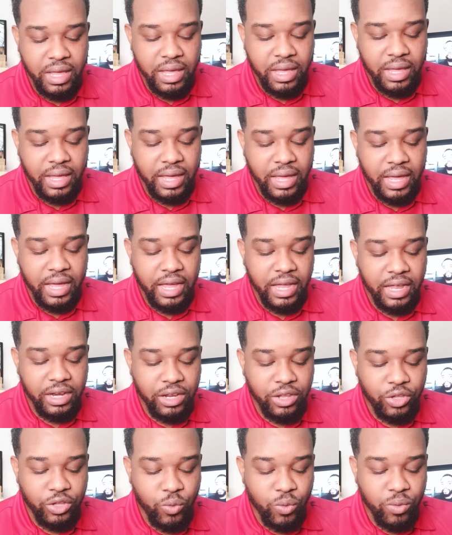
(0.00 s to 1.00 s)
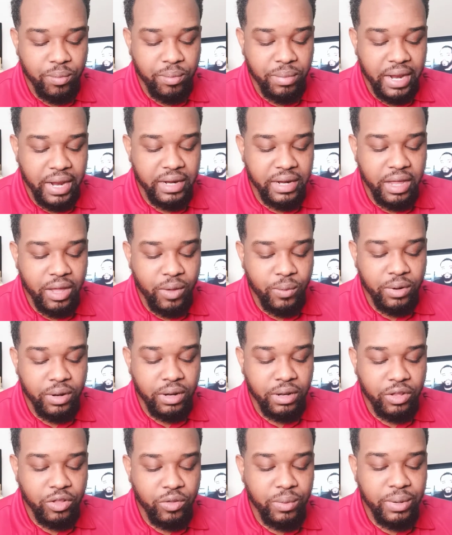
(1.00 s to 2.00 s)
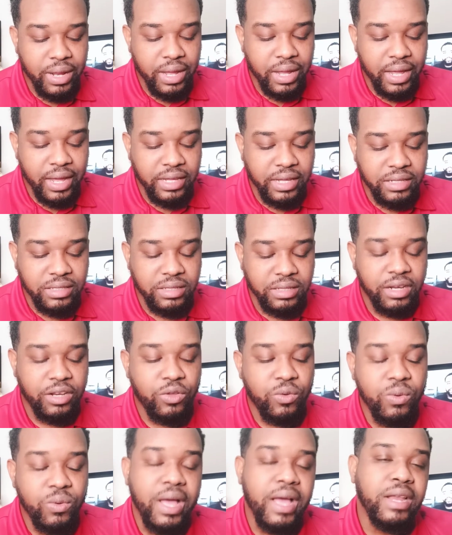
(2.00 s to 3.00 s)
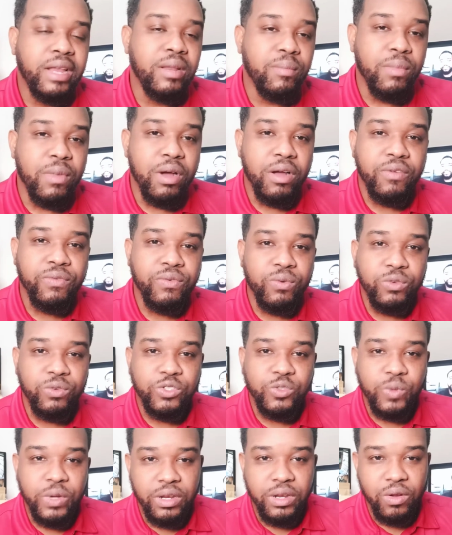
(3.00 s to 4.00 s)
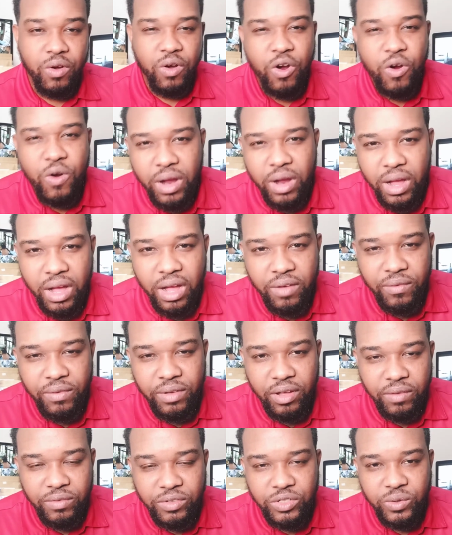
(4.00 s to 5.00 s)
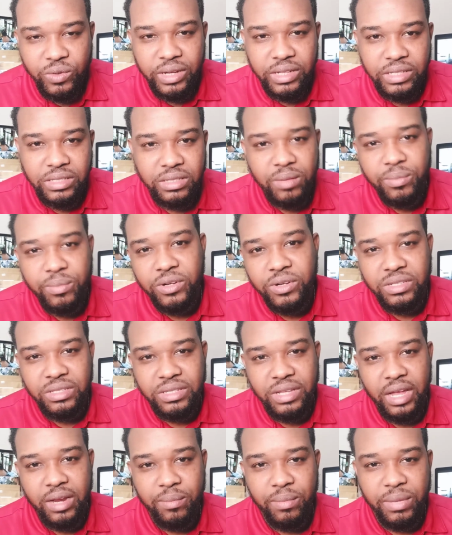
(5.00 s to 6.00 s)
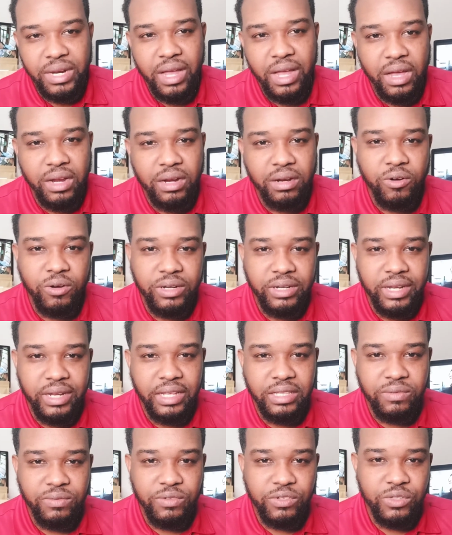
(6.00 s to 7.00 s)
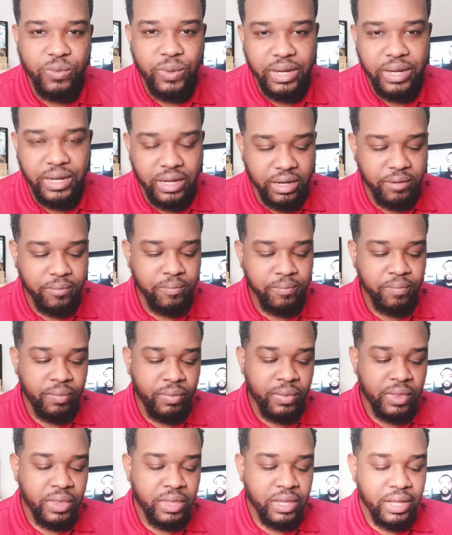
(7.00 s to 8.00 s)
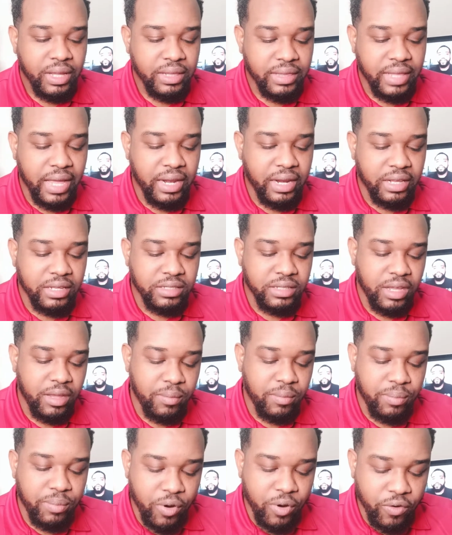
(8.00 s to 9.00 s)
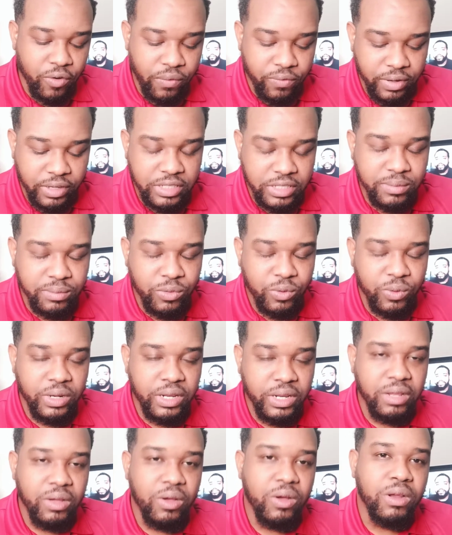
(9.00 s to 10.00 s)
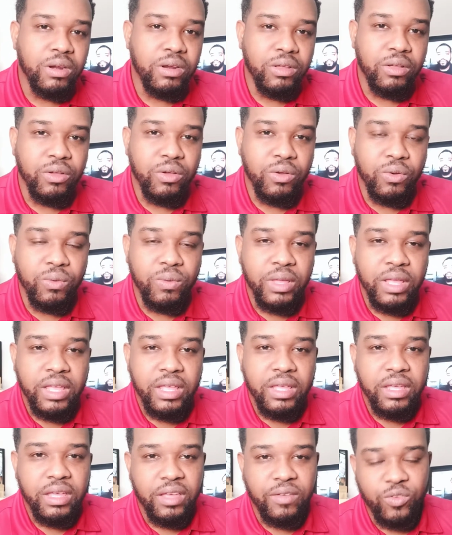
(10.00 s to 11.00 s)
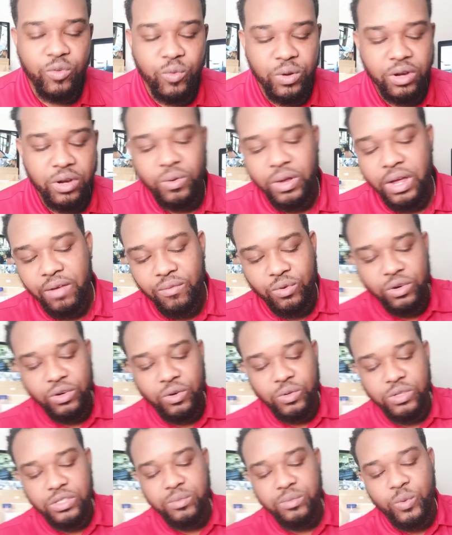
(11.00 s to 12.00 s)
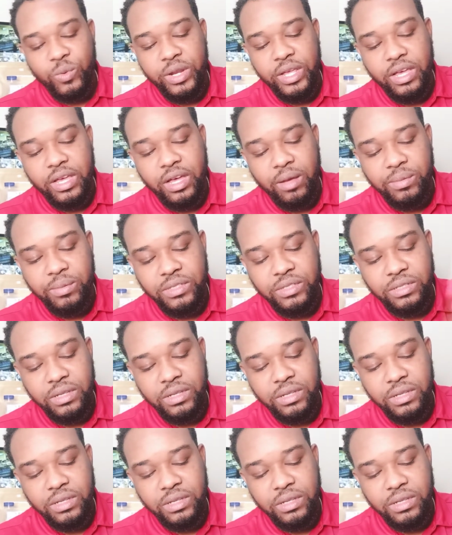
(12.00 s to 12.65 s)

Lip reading: and you will blend that with a little bit of ice. And you add the monk fruit sweetener or agave of choice. Some persons add banana or dates for sweetening. That is a perfect smoothie on the go. If you want to have one of those smoothie cups,